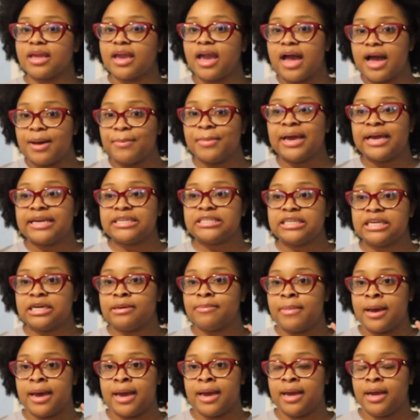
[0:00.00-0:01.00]
I'm actually
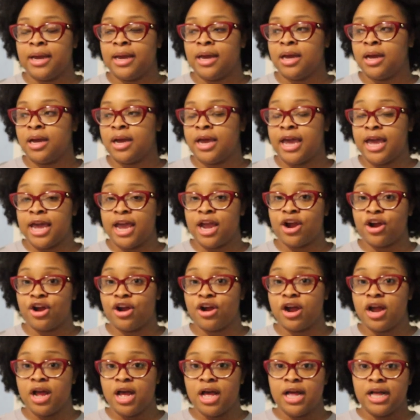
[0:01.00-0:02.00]
in my
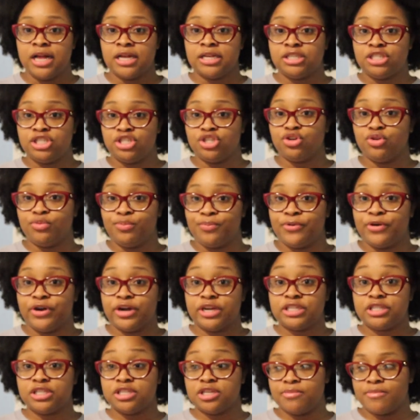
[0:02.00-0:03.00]
hair silk
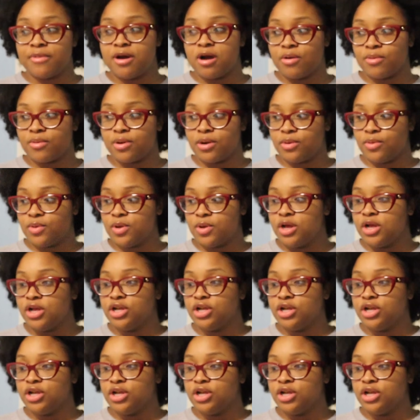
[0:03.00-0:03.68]
press tomorrow.